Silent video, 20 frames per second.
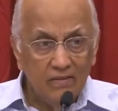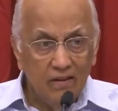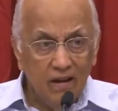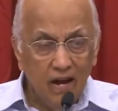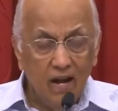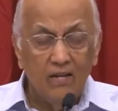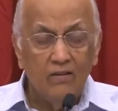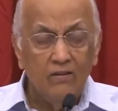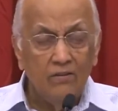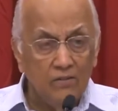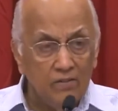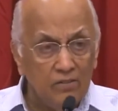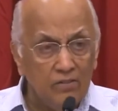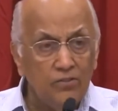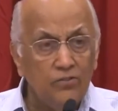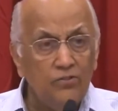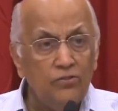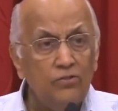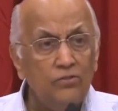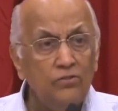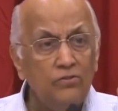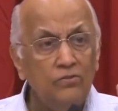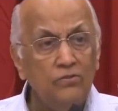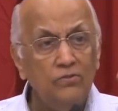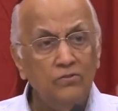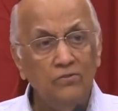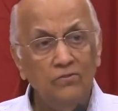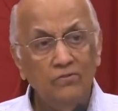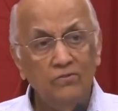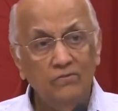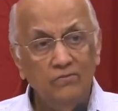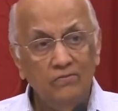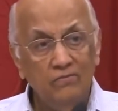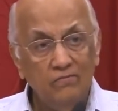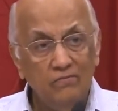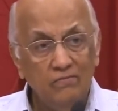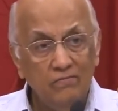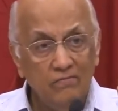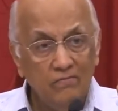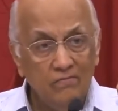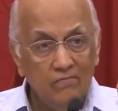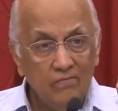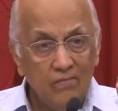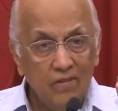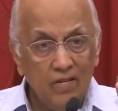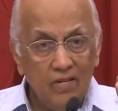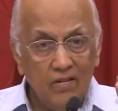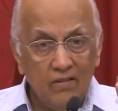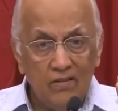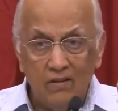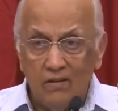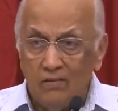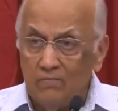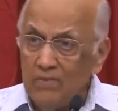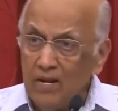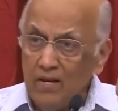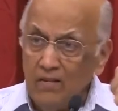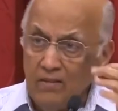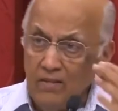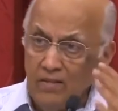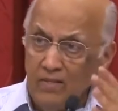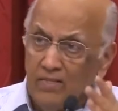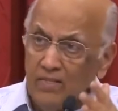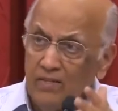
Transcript: I know it is true. There are many things,